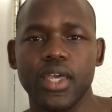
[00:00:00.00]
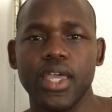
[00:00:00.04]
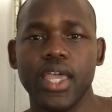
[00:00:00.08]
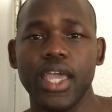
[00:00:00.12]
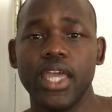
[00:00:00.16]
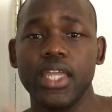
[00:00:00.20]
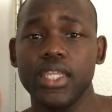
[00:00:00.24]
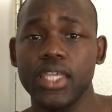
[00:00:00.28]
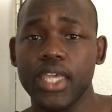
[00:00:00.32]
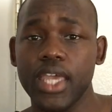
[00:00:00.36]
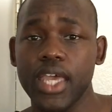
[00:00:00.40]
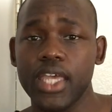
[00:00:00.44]

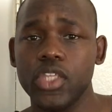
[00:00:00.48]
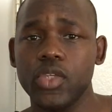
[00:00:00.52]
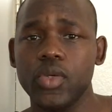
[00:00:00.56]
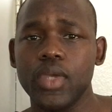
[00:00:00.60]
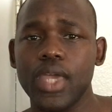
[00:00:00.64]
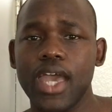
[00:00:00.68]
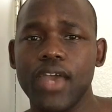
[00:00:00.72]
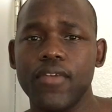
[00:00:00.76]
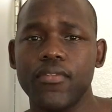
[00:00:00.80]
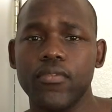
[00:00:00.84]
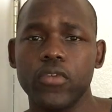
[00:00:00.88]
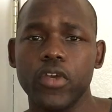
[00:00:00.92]
and yet you
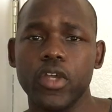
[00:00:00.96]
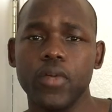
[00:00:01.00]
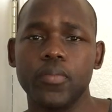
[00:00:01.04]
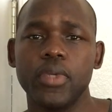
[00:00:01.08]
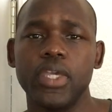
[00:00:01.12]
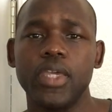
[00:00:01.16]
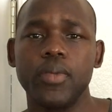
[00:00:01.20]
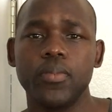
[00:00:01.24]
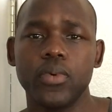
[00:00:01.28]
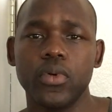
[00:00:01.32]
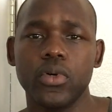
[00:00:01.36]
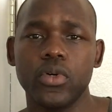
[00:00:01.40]
have real
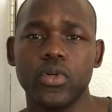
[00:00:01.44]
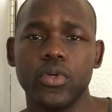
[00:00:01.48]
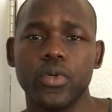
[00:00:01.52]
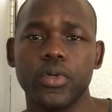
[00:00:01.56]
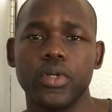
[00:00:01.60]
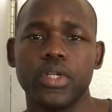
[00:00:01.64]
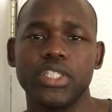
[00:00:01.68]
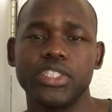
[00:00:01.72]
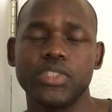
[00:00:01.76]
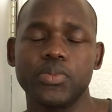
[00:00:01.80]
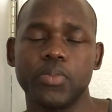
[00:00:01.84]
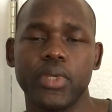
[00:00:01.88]
people who are
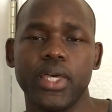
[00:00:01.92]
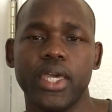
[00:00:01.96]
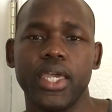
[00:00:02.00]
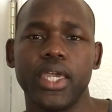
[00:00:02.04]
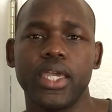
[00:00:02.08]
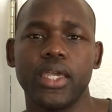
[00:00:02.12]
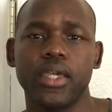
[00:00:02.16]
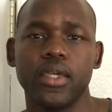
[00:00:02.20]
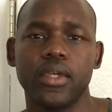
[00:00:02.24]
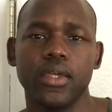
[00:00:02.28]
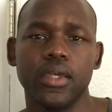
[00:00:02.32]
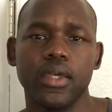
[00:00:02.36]

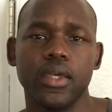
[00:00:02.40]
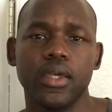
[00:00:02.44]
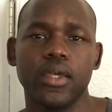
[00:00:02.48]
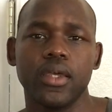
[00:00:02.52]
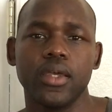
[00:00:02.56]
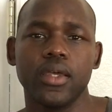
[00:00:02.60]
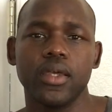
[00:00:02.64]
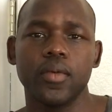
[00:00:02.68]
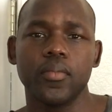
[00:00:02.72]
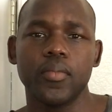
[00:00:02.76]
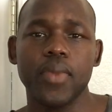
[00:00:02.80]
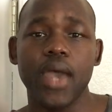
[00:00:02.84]
displaying
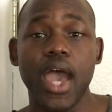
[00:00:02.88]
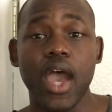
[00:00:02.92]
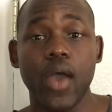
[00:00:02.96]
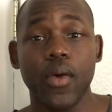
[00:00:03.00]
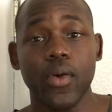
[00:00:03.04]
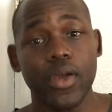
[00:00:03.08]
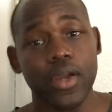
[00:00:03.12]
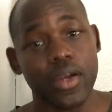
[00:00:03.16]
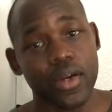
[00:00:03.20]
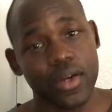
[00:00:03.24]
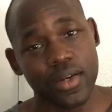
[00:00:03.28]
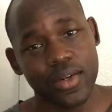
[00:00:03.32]

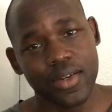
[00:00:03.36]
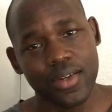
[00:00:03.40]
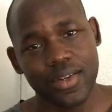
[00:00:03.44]
power,